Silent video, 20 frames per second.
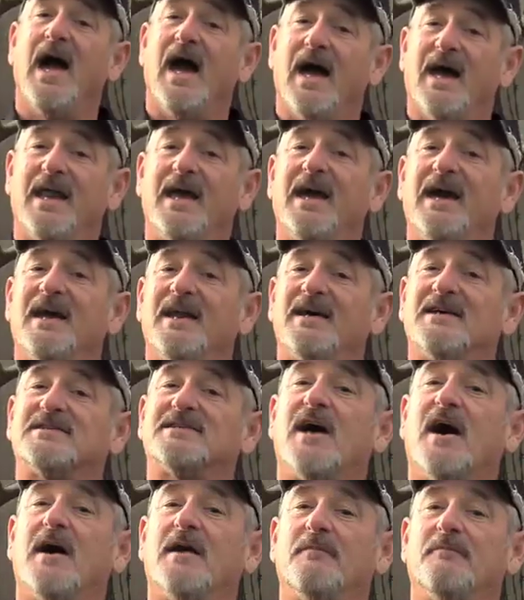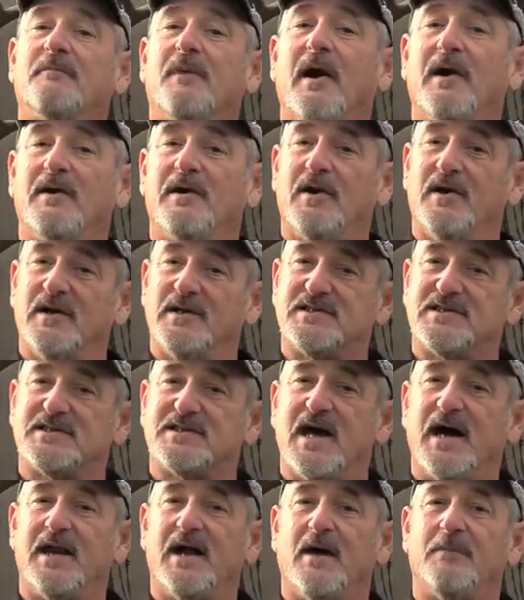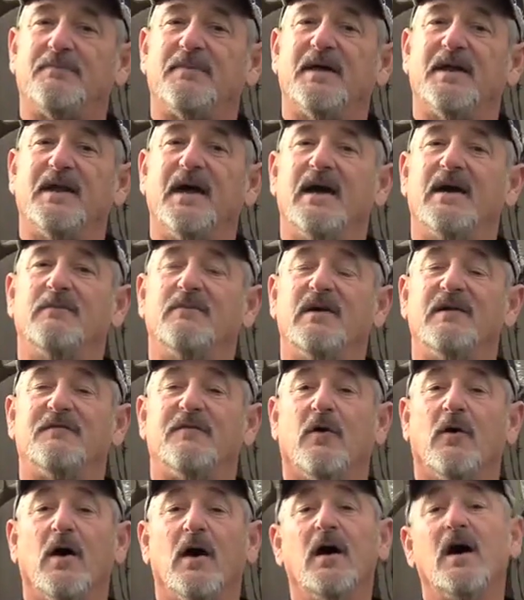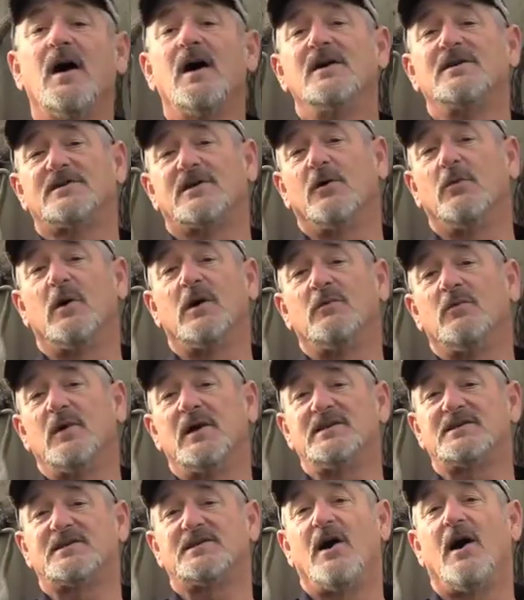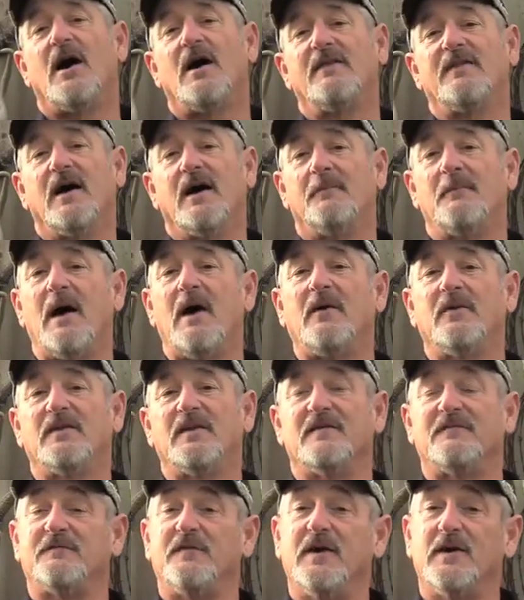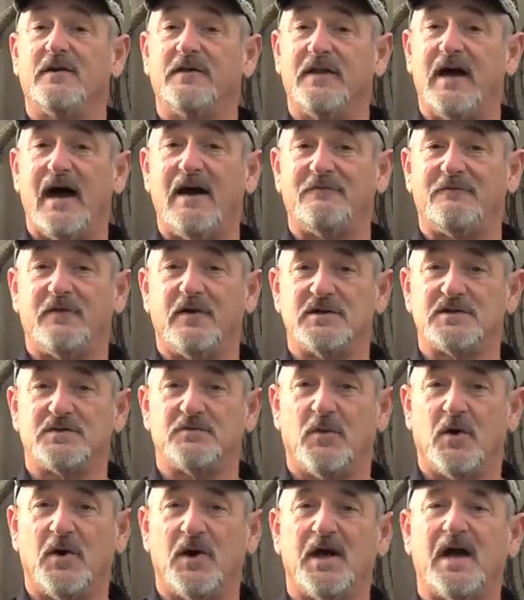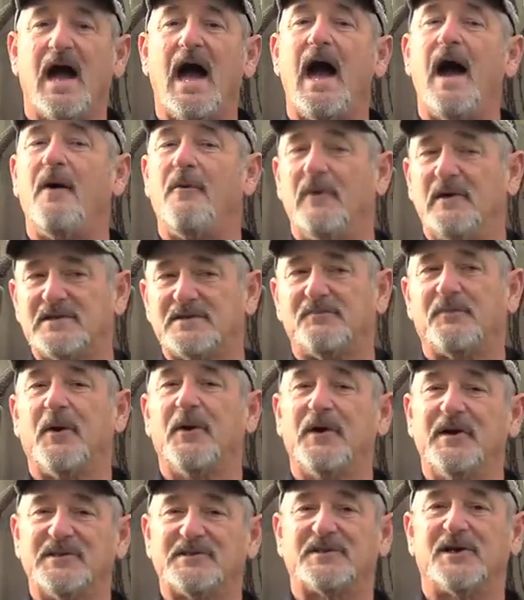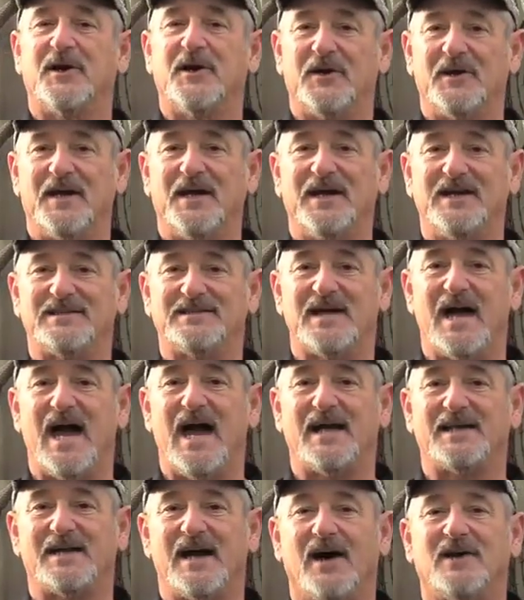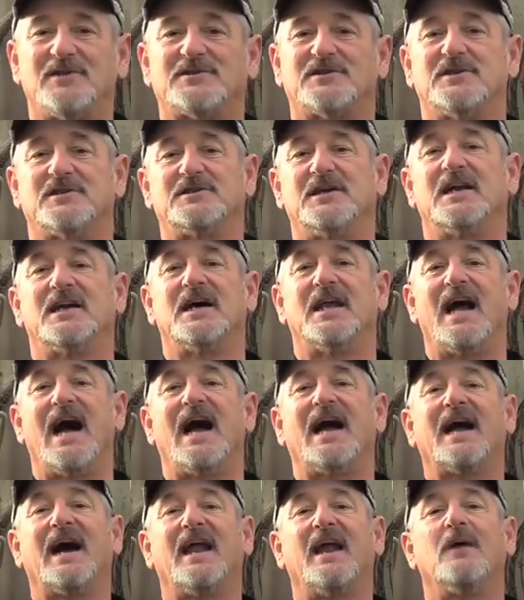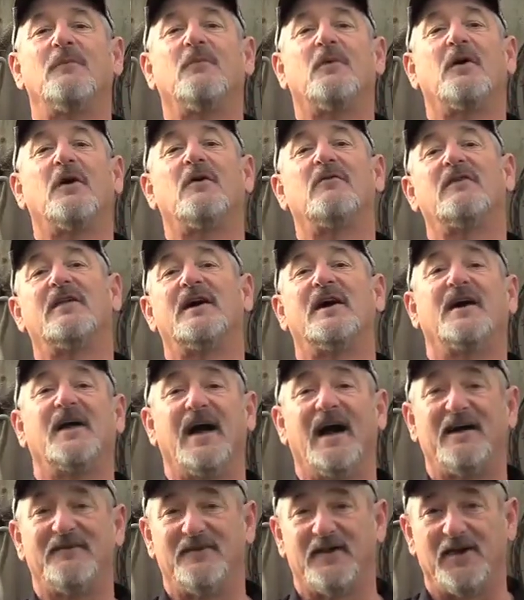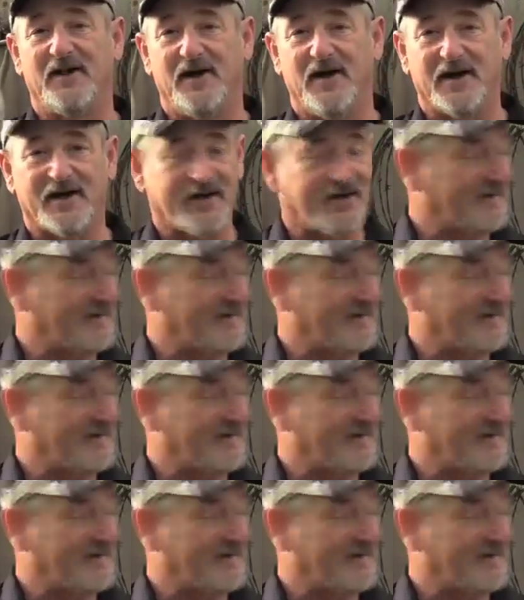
and he and his hunting partner had set up the day before. So when we saw them out in the field that first morning, I was pretty certain he'd tagged out. So Tina and I got up and went over there to have a look.